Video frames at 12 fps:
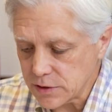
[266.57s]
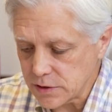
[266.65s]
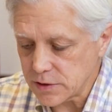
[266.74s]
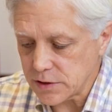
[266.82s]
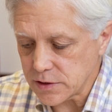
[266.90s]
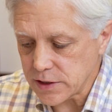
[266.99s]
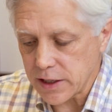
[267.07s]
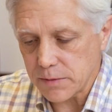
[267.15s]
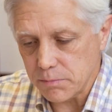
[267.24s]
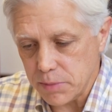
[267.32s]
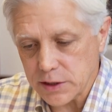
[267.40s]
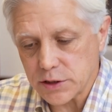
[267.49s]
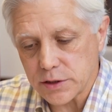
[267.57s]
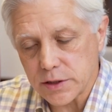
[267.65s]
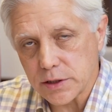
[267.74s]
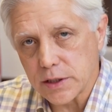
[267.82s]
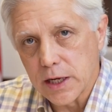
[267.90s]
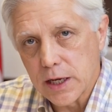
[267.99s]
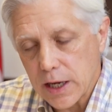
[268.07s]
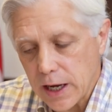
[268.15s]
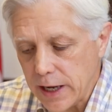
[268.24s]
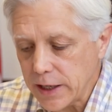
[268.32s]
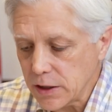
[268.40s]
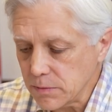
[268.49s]
This is a budgeted
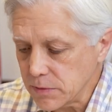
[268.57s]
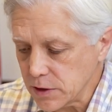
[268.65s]
item.